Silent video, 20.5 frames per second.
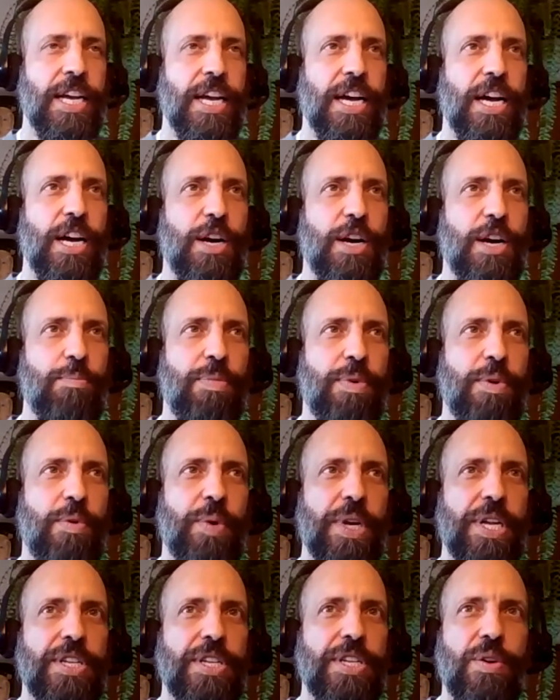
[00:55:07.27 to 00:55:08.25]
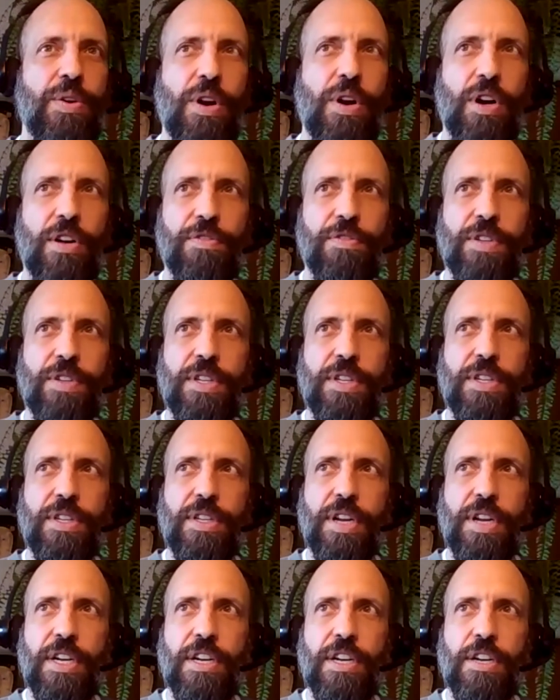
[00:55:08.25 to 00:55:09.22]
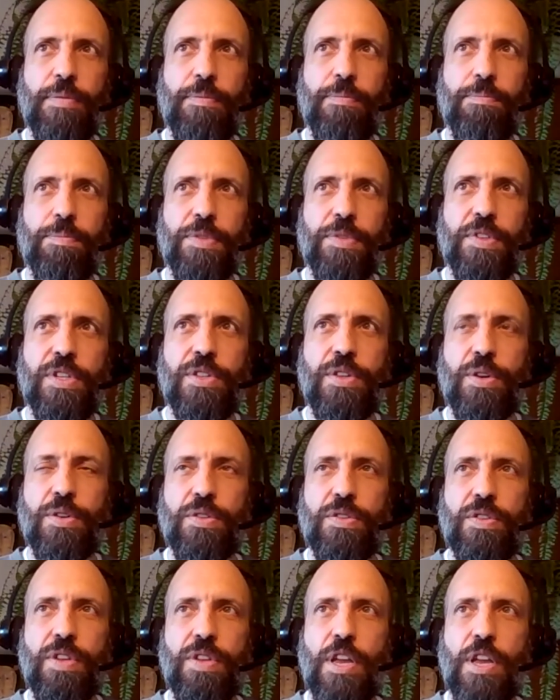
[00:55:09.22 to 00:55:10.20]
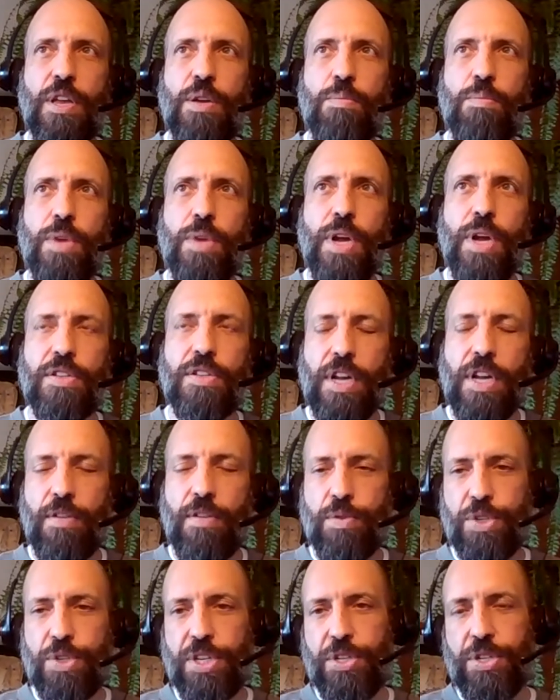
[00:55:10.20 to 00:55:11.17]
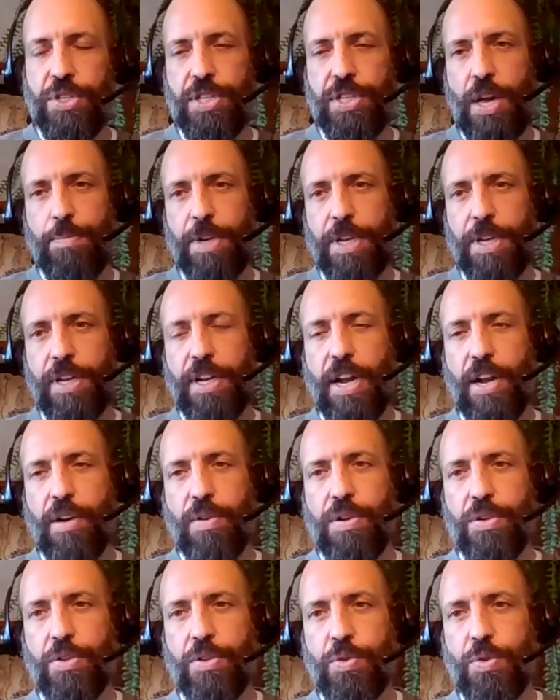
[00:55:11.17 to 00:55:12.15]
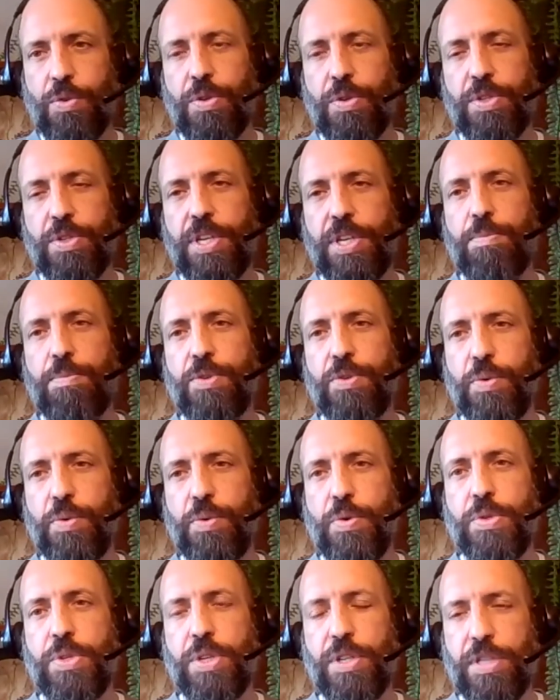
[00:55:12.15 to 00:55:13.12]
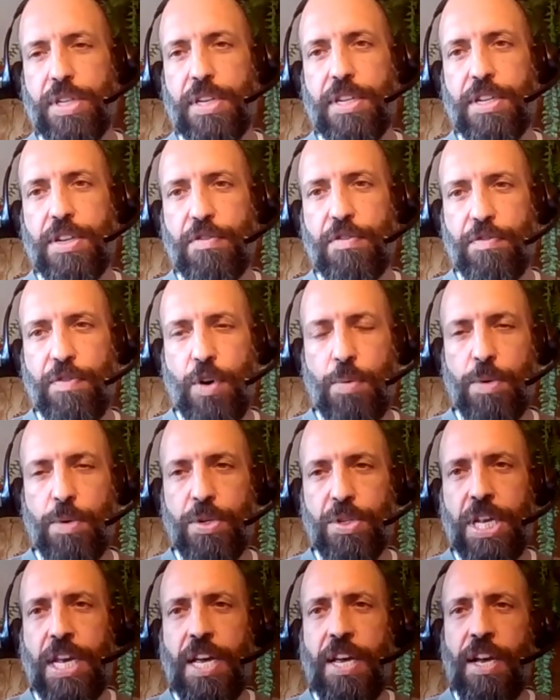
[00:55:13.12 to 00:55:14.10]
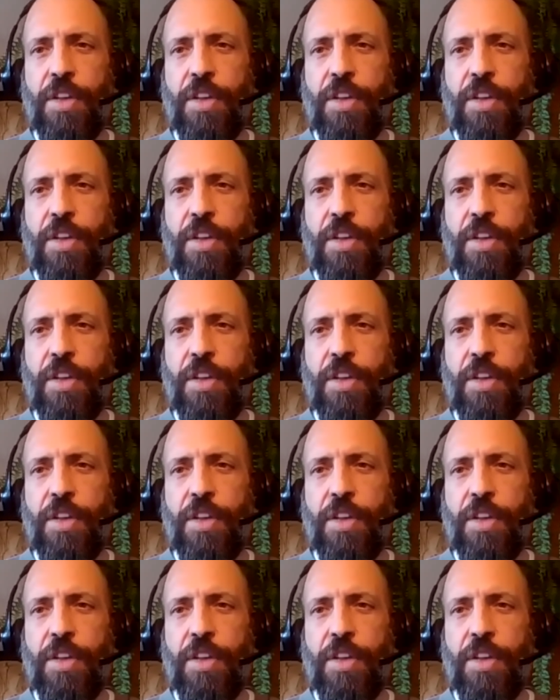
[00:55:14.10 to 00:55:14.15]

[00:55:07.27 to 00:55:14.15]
But we don't often see those same kinds of conversations happening in agriculture, those same tools extended to farmers.